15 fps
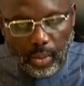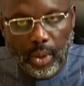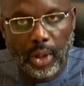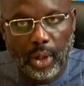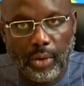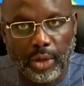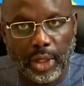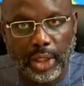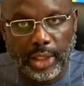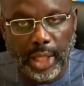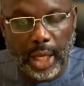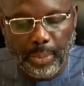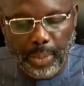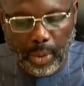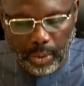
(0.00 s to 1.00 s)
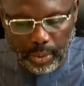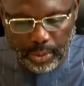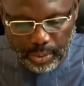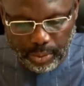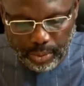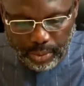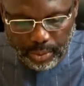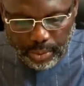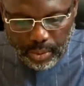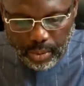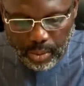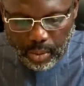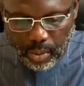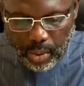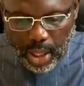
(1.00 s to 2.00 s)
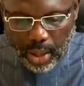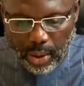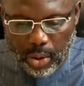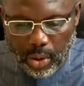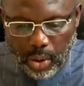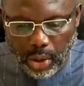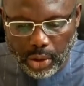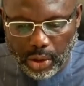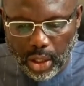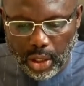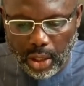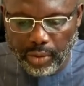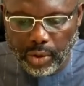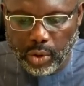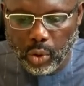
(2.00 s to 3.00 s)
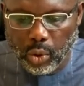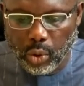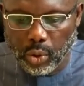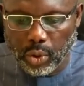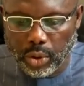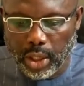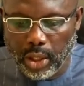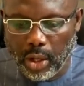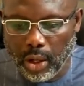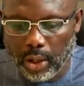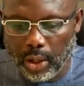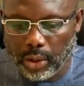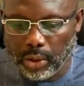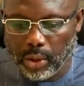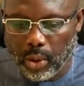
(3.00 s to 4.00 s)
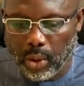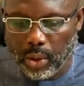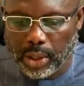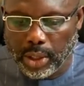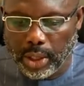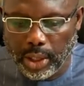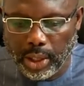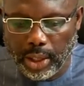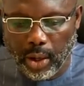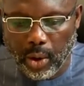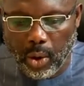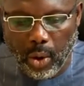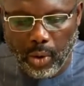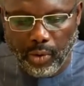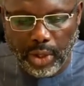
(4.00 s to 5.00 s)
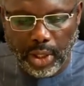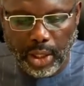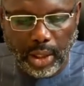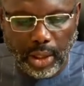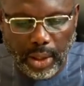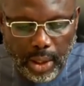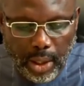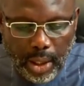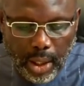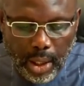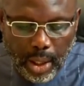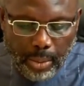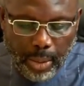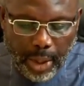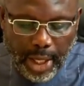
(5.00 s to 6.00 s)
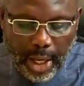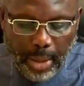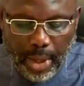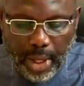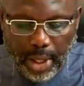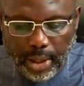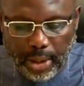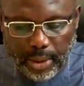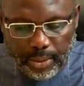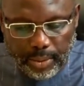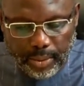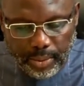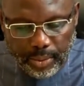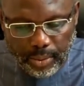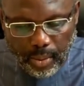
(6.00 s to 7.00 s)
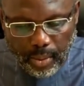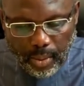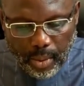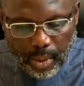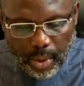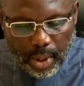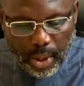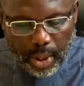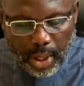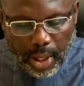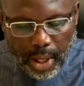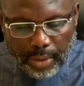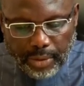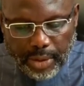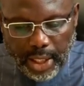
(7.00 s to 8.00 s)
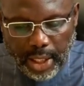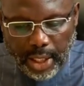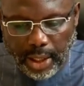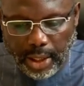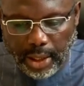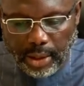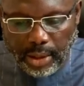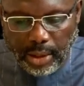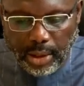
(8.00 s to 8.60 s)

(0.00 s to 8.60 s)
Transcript: For example, our closure of schools in order to contain the COVID pandemic have seen